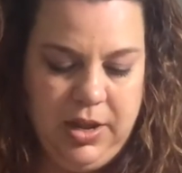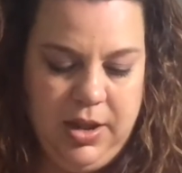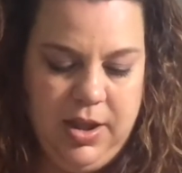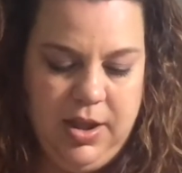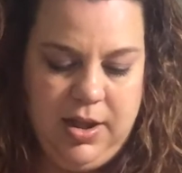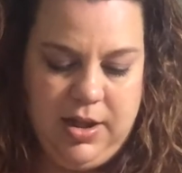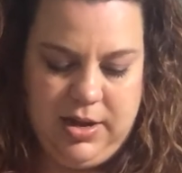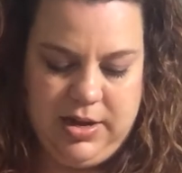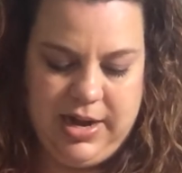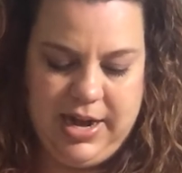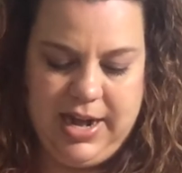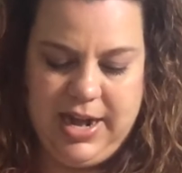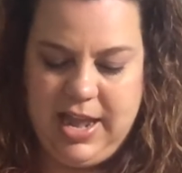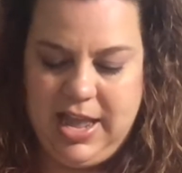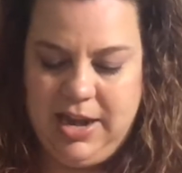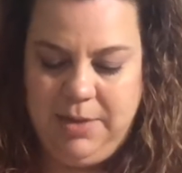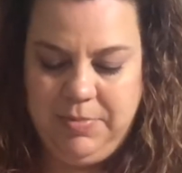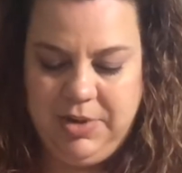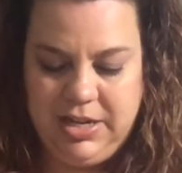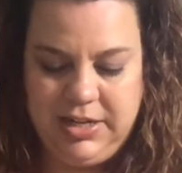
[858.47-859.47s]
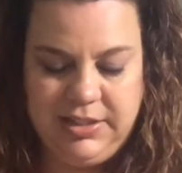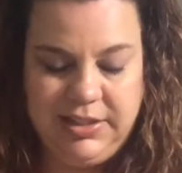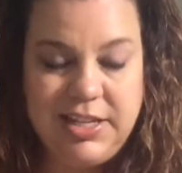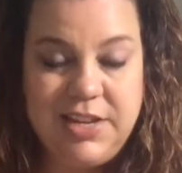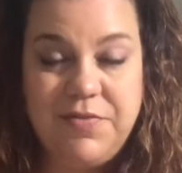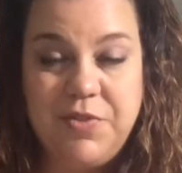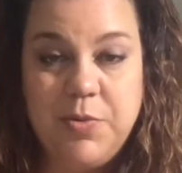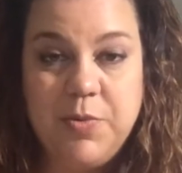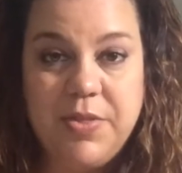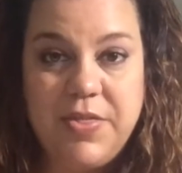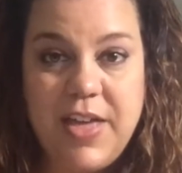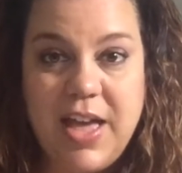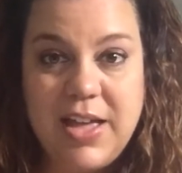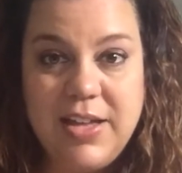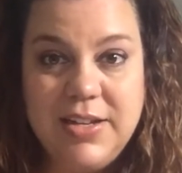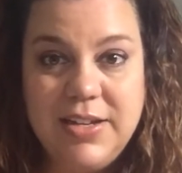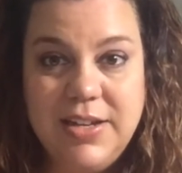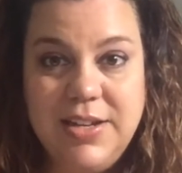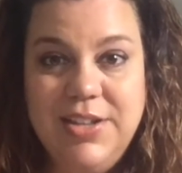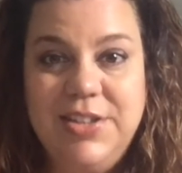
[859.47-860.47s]
All right, and I'm gonna leave you with
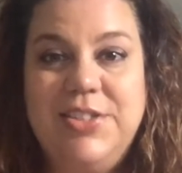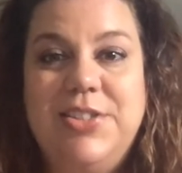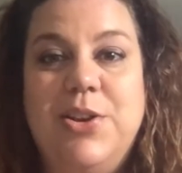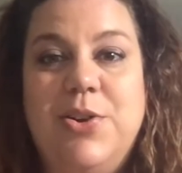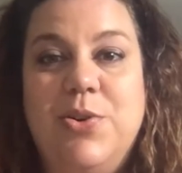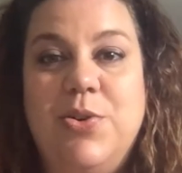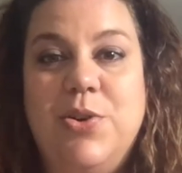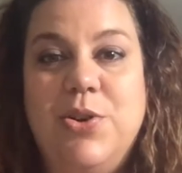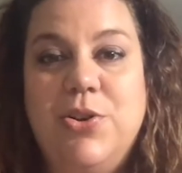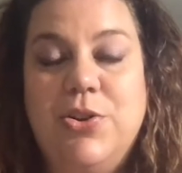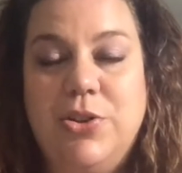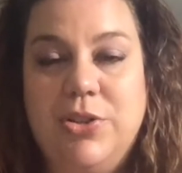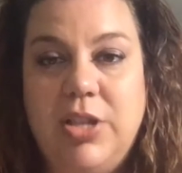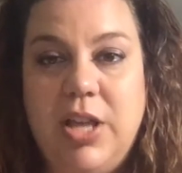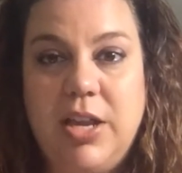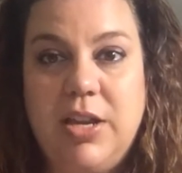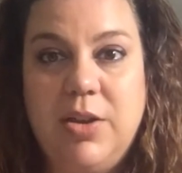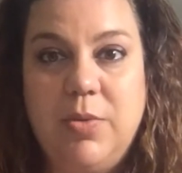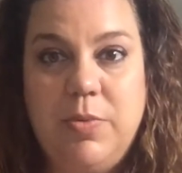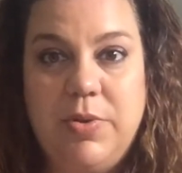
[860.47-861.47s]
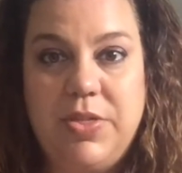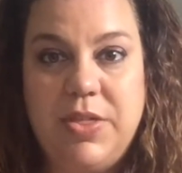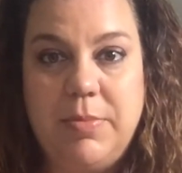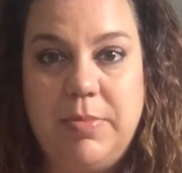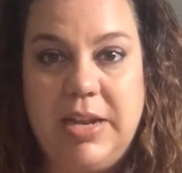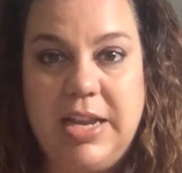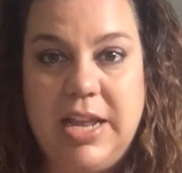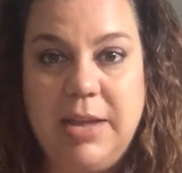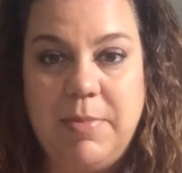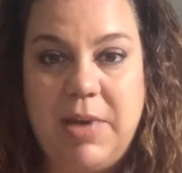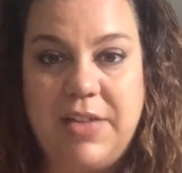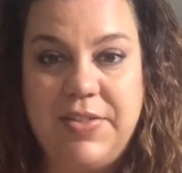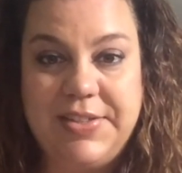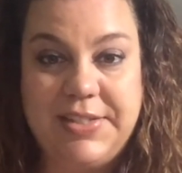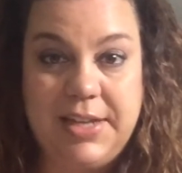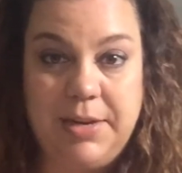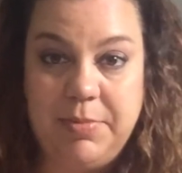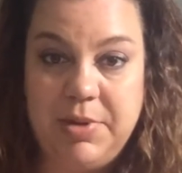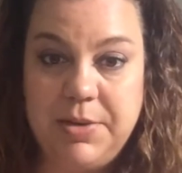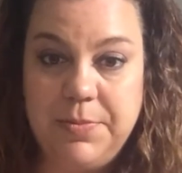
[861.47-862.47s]
that. So good luck with the media math
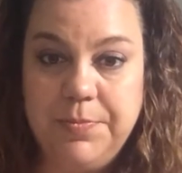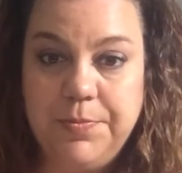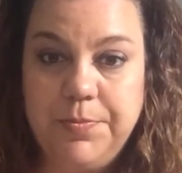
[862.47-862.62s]
assignment.